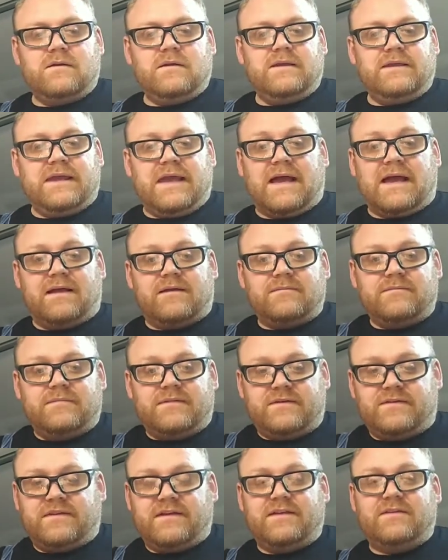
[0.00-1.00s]
Yeah,
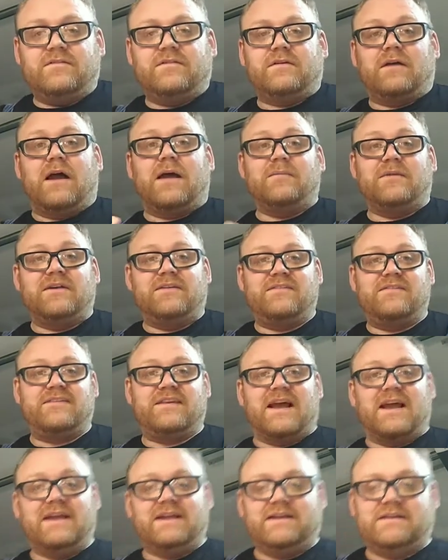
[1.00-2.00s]
this thing is, I'm
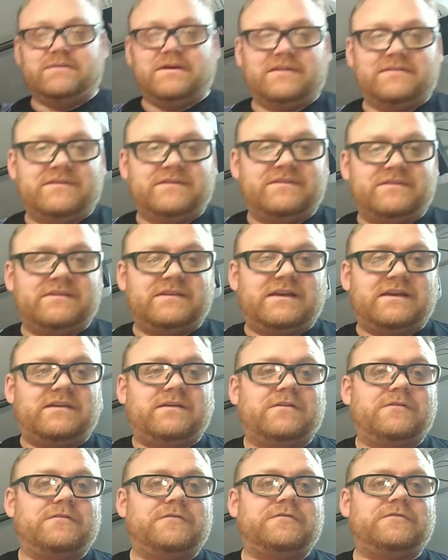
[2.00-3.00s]
excited about this thing.
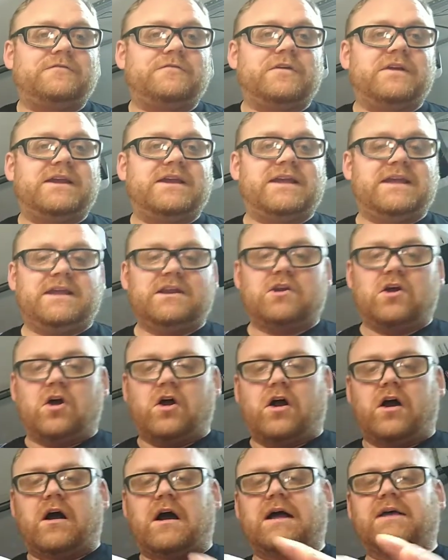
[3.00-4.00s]
Freaking
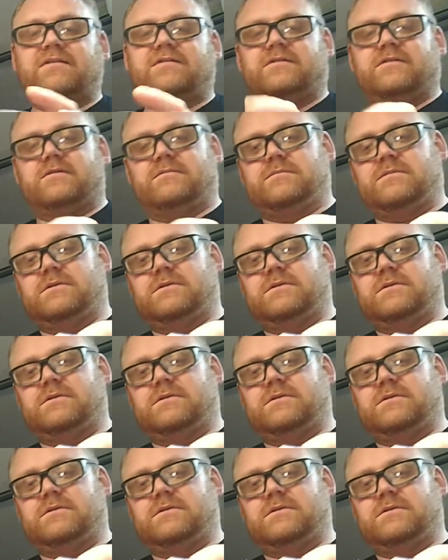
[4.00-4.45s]
awesome.